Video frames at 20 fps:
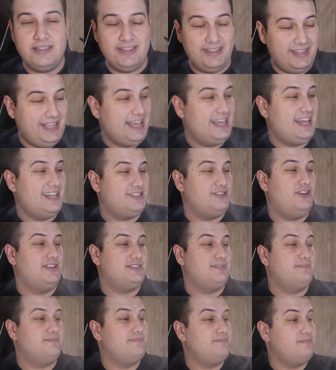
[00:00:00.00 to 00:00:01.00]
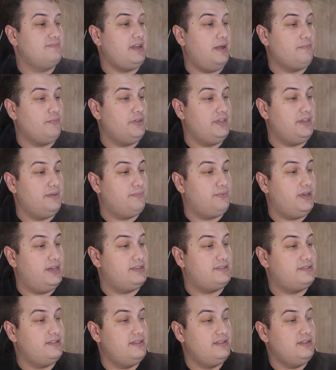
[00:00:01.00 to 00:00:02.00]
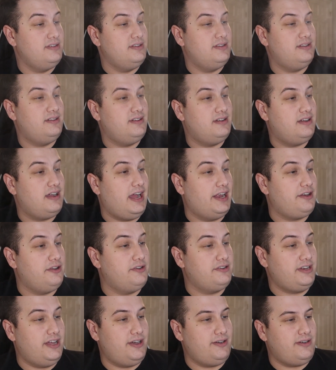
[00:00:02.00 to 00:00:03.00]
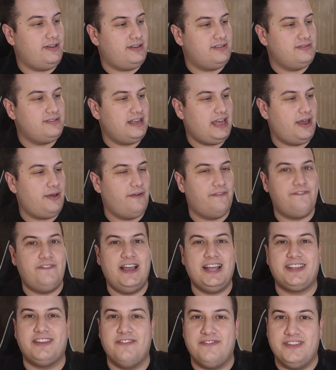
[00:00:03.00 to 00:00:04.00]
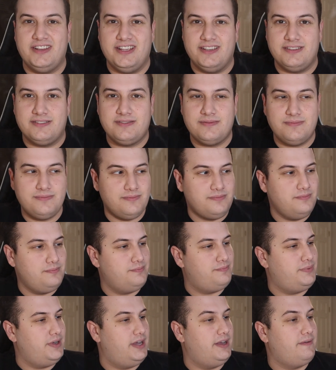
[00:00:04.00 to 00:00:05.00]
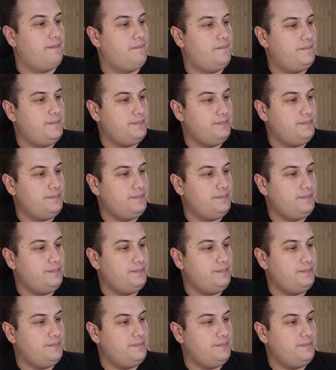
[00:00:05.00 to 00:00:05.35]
Yeah, that's awesome. I'm really impressed. I don't know how effective it is, but